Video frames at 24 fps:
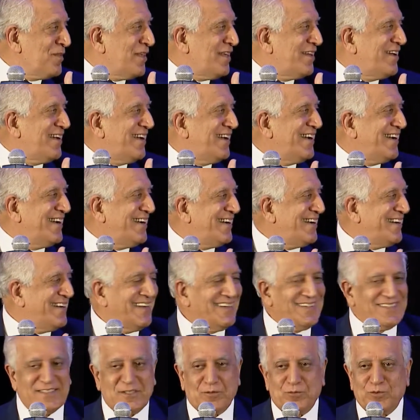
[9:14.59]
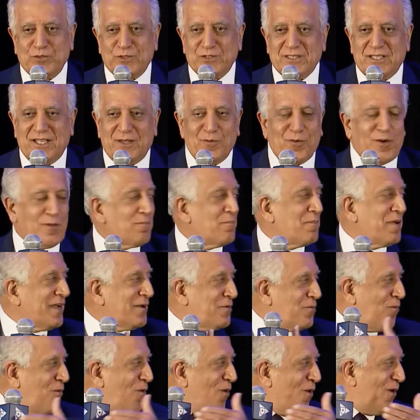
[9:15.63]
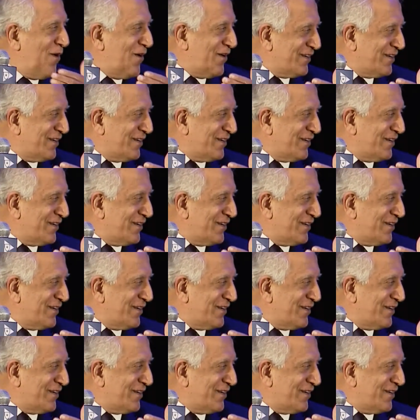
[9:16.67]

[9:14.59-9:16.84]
They were big wars,